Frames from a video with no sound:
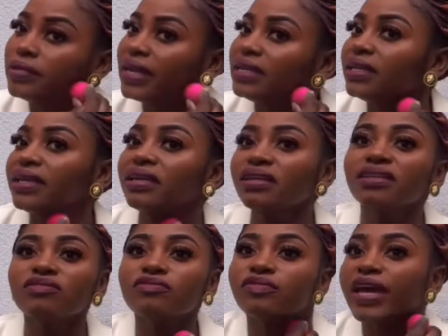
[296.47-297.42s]

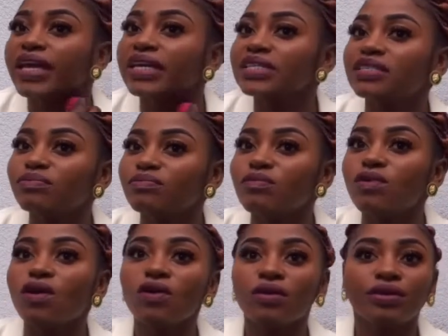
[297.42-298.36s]
Blending the face
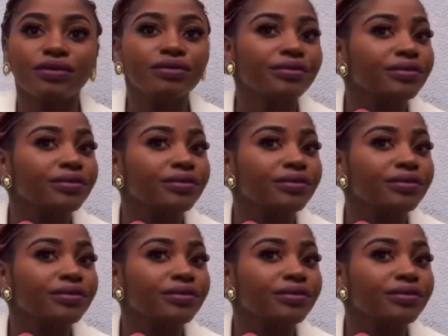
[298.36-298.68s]
more.